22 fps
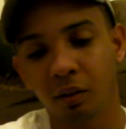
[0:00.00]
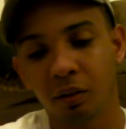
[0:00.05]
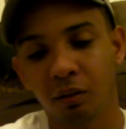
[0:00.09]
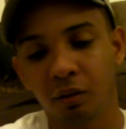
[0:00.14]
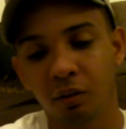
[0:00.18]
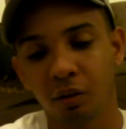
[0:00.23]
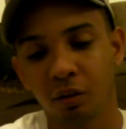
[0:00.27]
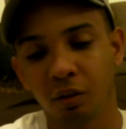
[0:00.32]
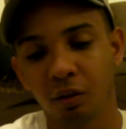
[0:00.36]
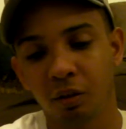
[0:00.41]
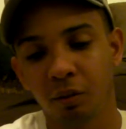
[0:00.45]

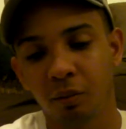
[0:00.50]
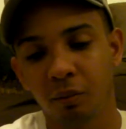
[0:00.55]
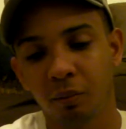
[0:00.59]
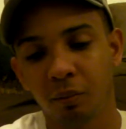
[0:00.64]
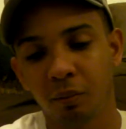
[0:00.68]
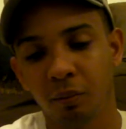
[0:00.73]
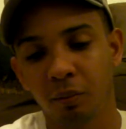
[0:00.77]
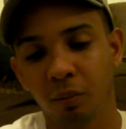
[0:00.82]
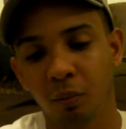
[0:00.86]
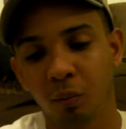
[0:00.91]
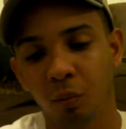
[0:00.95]
just the
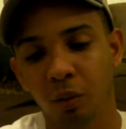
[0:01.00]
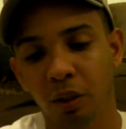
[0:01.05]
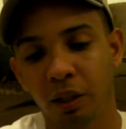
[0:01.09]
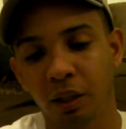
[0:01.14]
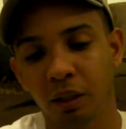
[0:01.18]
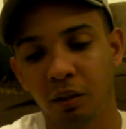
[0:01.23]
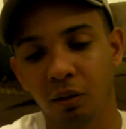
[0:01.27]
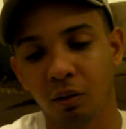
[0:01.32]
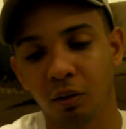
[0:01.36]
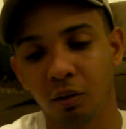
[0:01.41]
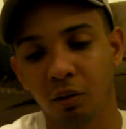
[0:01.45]
way
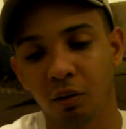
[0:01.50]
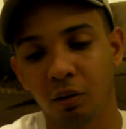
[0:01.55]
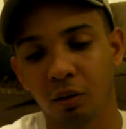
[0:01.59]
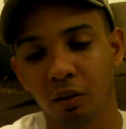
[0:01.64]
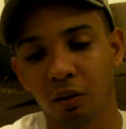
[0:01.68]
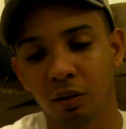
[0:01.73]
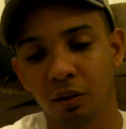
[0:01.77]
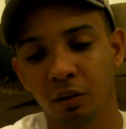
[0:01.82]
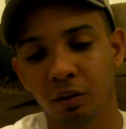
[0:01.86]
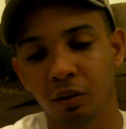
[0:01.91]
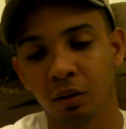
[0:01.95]
it
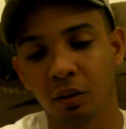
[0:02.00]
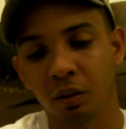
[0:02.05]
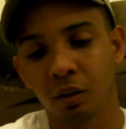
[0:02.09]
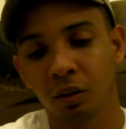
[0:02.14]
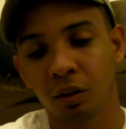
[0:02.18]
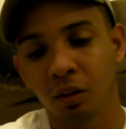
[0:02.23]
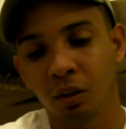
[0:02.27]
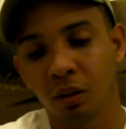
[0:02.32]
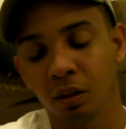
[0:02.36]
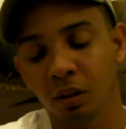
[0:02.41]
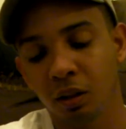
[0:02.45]
looks.
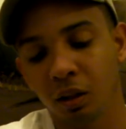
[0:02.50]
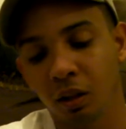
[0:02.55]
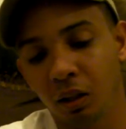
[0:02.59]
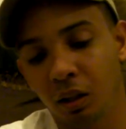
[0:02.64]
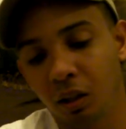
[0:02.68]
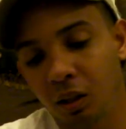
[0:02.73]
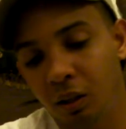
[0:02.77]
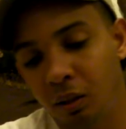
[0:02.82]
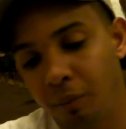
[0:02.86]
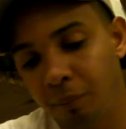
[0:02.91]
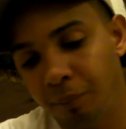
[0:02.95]

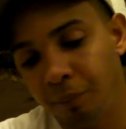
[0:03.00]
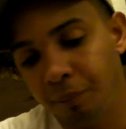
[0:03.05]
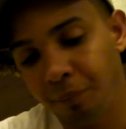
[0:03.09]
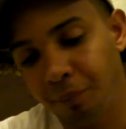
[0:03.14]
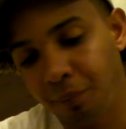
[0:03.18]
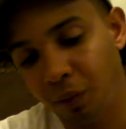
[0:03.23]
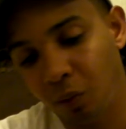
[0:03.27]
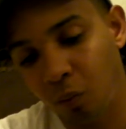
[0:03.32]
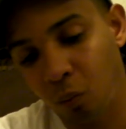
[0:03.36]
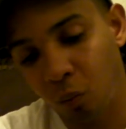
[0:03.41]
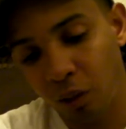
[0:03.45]

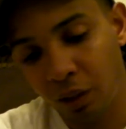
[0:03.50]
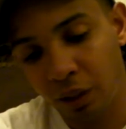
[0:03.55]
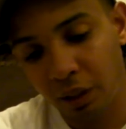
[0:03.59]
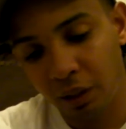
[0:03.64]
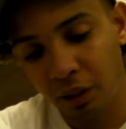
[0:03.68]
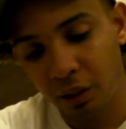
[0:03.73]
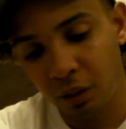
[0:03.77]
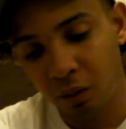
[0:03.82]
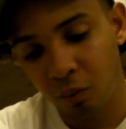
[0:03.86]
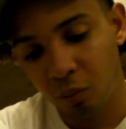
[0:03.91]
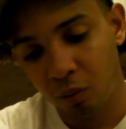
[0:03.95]
What I
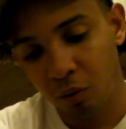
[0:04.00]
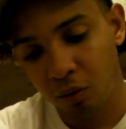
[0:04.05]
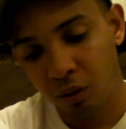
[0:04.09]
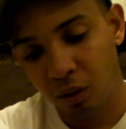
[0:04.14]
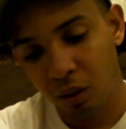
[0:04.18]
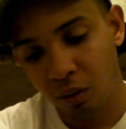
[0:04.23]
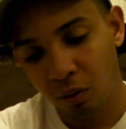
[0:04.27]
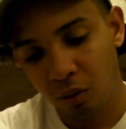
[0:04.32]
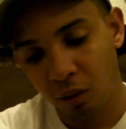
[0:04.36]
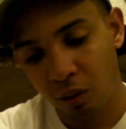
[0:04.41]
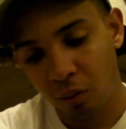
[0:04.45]
did was
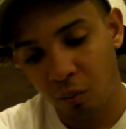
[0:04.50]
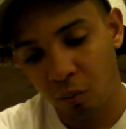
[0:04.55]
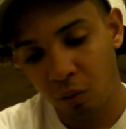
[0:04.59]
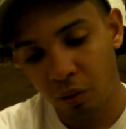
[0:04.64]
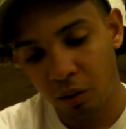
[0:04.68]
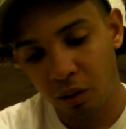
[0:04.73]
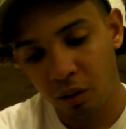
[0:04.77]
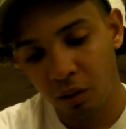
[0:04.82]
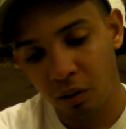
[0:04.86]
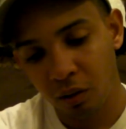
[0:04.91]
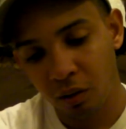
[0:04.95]
I
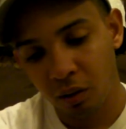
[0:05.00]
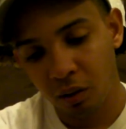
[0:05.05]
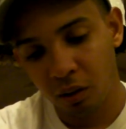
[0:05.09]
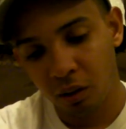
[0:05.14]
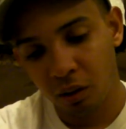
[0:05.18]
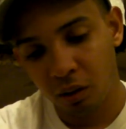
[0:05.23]
went on